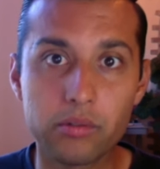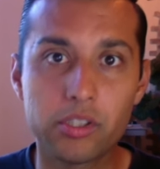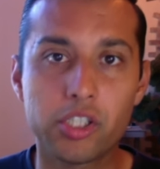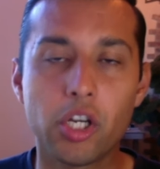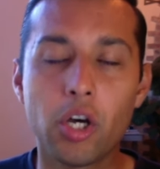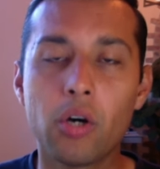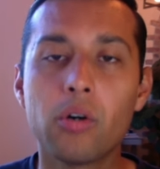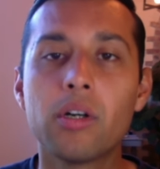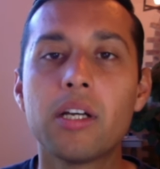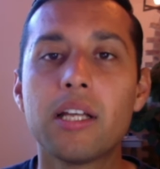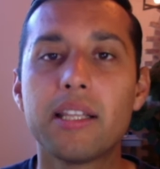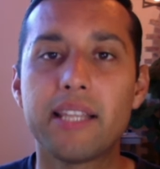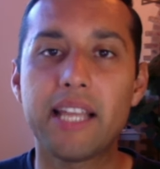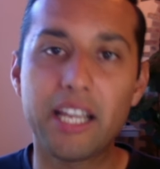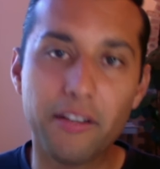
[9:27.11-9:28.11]
So
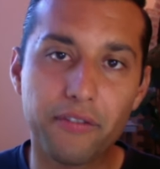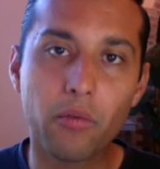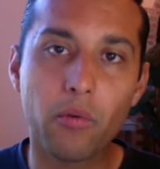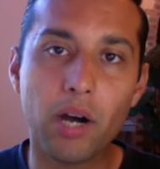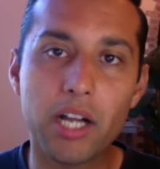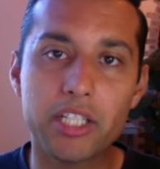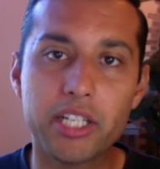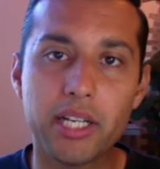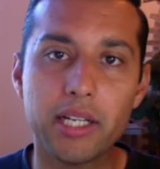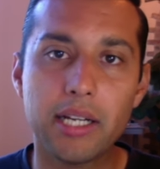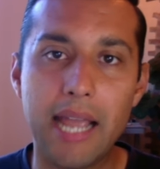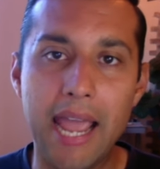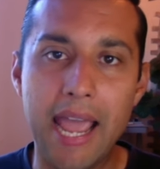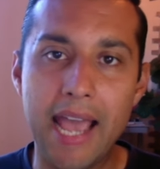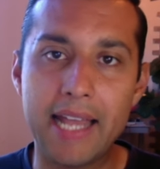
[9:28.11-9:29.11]
thank you for watching,
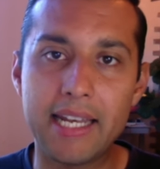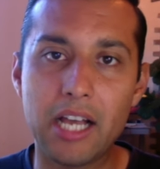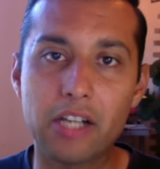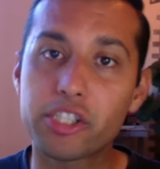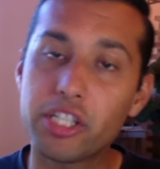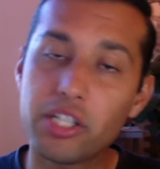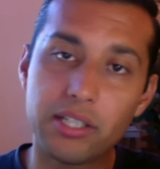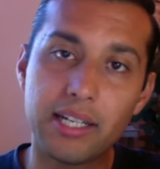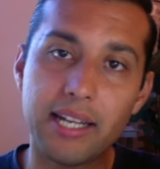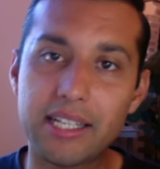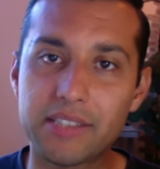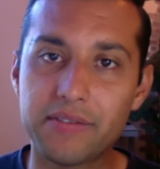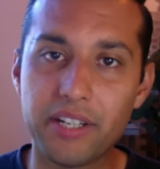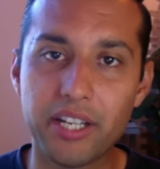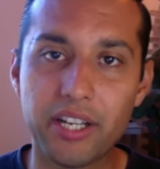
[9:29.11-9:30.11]
and I'll see you in the
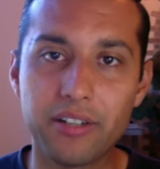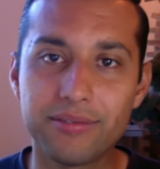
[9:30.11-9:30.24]
next video.